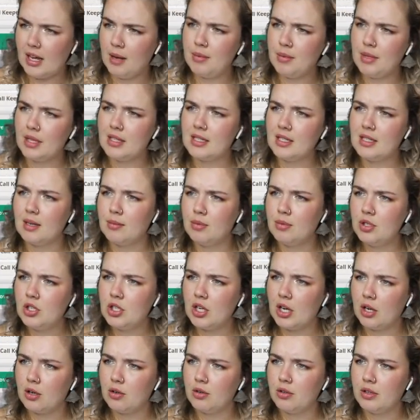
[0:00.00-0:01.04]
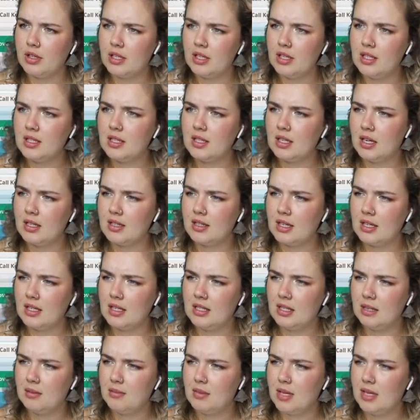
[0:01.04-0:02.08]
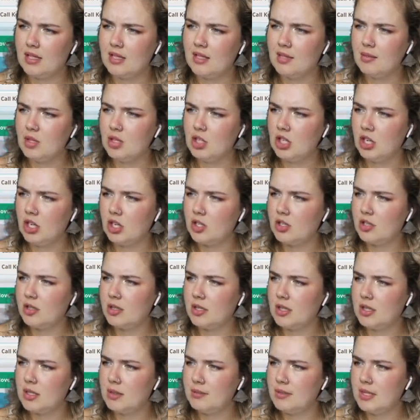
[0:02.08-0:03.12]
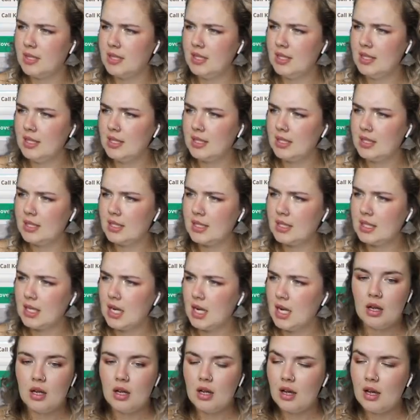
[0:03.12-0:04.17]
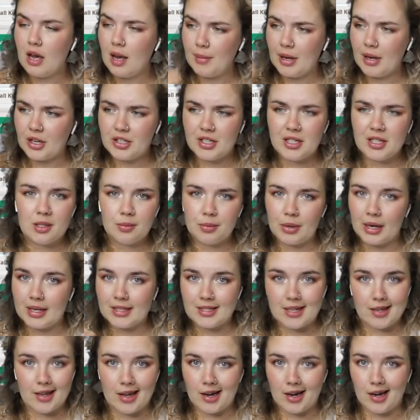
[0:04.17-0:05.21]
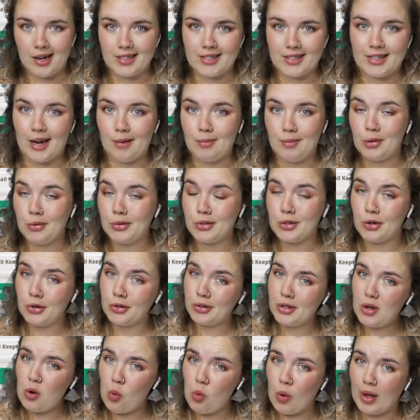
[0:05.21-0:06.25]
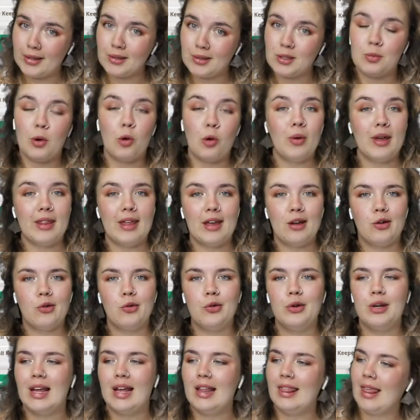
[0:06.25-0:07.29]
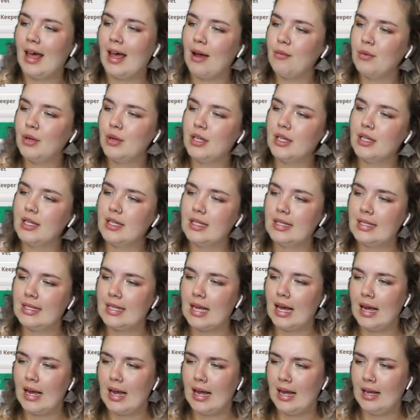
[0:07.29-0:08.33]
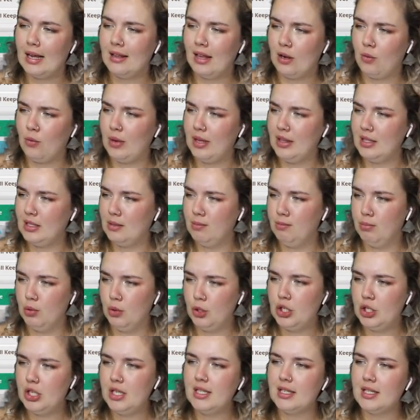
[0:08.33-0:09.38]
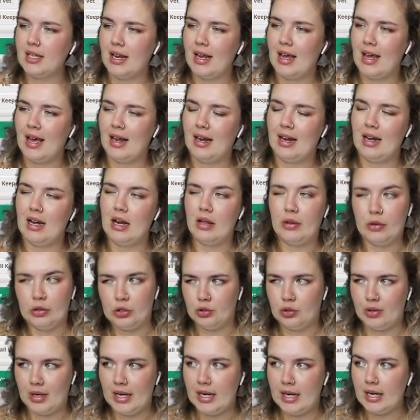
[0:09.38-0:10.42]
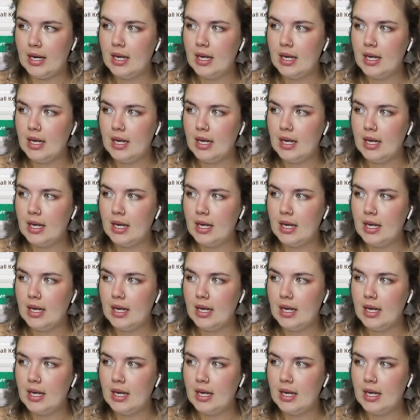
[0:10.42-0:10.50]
Let's double check all this as I did make some adjustments. I'm actually surprised that they can't escape. There was only one spot where they could, and that was like where this bush is. I had another tree.